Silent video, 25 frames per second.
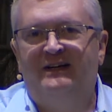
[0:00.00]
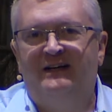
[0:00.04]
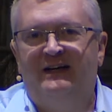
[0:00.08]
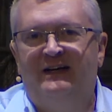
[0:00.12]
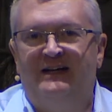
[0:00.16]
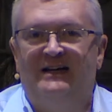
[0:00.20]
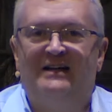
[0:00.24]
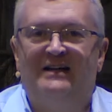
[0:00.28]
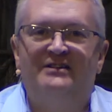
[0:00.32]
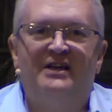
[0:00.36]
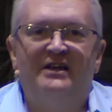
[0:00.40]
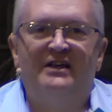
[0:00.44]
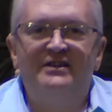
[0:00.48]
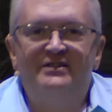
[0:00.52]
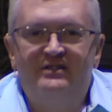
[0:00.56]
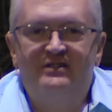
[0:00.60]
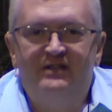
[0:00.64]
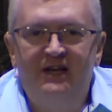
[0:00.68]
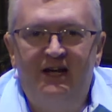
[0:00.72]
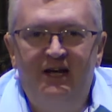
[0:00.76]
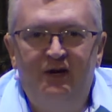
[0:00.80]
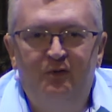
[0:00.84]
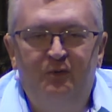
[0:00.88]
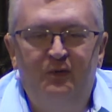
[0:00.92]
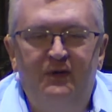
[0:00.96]
And as I
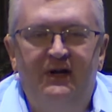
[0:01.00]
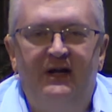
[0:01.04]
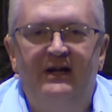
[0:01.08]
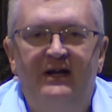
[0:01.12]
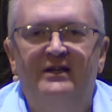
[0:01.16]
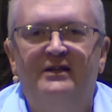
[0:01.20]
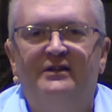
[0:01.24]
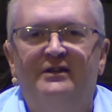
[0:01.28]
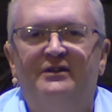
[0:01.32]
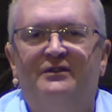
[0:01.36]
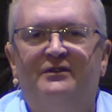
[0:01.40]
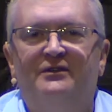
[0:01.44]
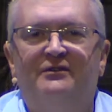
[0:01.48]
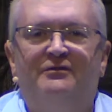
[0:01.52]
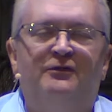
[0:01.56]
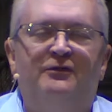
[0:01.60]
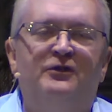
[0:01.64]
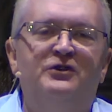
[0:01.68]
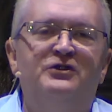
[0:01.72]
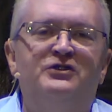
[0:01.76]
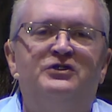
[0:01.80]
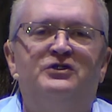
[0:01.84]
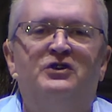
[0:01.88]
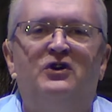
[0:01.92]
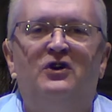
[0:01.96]
said when I
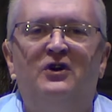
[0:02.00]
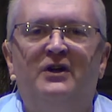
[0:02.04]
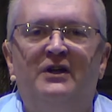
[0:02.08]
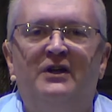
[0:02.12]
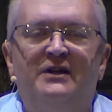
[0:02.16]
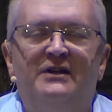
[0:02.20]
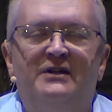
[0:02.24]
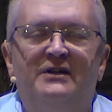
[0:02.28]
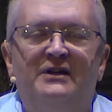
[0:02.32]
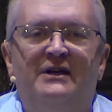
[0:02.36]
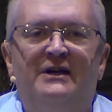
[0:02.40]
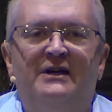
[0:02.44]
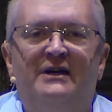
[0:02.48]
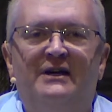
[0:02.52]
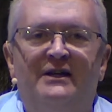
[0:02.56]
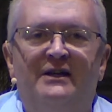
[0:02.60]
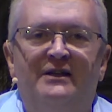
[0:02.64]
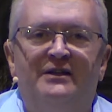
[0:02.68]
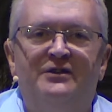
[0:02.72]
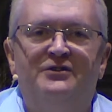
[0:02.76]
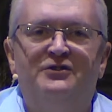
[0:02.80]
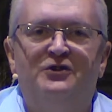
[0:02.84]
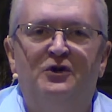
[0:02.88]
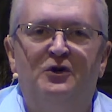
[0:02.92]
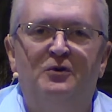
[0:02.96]
first started
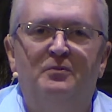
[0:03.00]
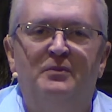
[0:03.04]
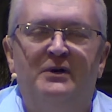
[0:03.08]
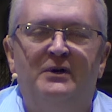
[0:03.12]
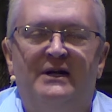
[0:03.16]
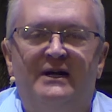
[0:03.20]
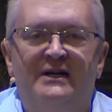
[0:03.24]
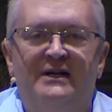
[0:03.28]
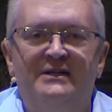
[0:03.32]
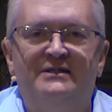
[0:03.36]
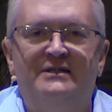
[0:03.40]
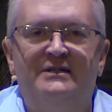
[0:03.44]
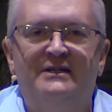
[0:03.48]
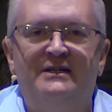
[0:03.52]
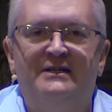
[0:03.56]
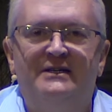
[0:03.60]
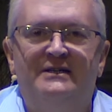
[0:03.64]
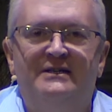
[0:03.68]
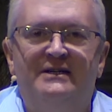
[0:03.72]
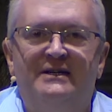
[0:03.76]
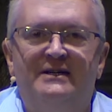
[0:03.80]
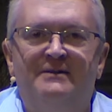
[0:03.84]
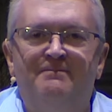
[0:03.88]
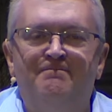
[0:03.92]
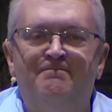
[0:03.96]
the sermon, I said,